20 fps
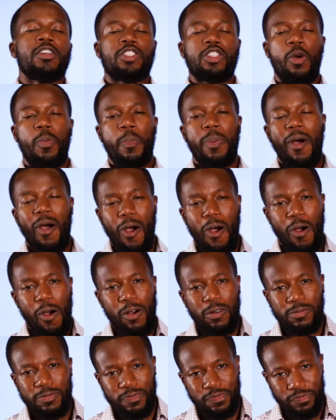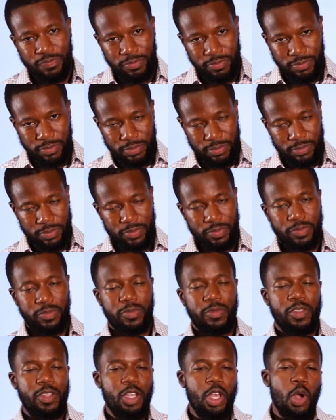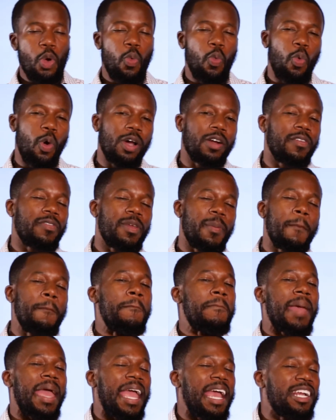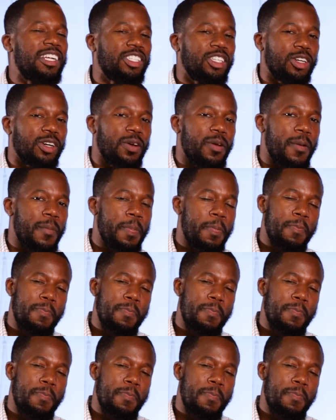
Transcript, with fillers: So, Paul, one of the major